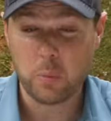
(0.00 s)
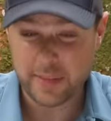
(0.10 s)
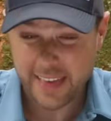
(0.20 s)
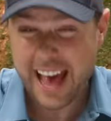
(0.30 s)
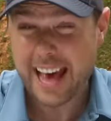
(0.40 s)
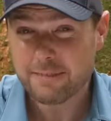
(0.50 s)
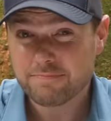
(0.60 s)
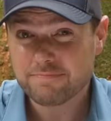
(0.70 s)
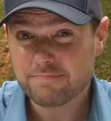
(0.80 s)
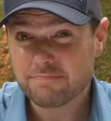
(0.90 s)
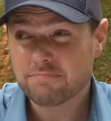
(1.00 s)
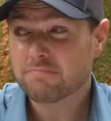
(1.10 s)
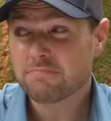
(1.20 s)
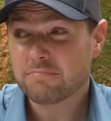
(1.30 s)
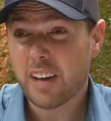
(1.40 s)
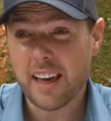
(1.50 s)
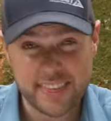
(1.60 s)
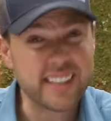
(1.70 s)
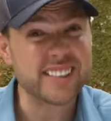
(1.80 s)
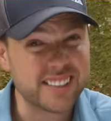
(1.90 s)
And with that, I
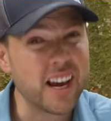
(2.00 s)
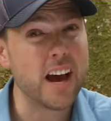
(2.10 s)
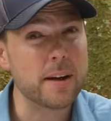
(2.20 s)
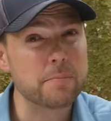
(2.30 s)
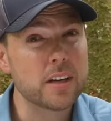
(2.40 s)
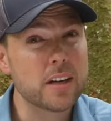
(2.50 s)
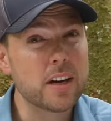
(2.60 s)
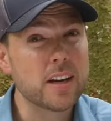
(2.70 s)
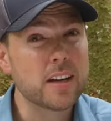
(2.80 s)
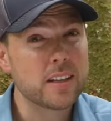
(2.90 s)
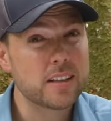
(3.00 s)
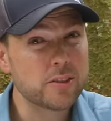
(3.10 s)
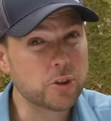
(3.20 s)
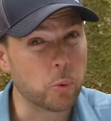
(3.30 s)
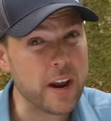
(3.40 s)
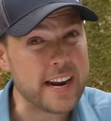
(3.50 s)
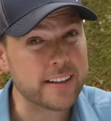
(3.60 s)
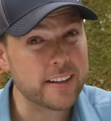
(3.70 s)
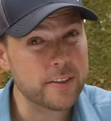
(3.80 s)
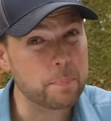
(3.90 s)
think it's time to
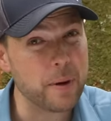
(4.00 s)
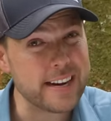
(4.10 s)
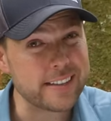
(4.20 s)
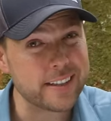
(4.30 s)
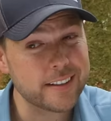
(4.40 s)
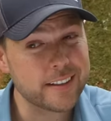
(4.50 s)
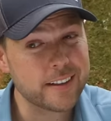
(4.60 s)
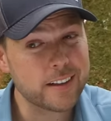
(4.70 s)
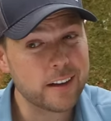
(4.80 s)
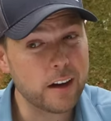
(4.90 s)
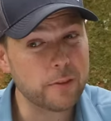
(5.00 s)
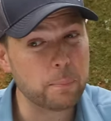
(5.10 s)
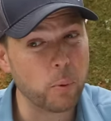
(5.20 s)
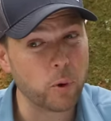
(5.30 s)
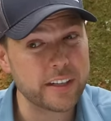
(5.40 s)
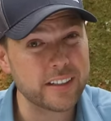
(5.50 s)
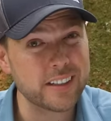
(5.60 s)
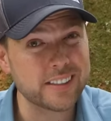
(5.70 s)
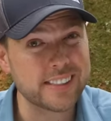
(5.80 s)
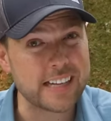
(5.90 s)
rate the bite of the
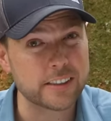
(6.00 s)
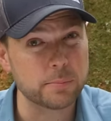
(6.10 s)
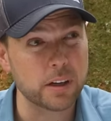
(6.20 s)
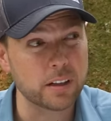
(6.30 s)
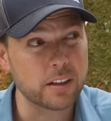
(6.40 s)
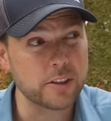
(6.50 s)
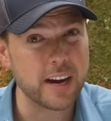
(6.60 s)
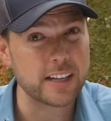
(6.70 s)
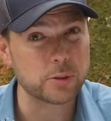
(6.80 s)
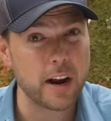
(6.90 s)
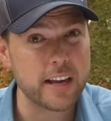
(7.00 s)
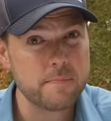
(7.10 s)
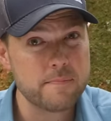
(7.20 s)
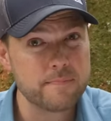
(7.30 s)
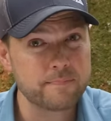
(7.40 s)
Bornean assassin bug. You guys ready?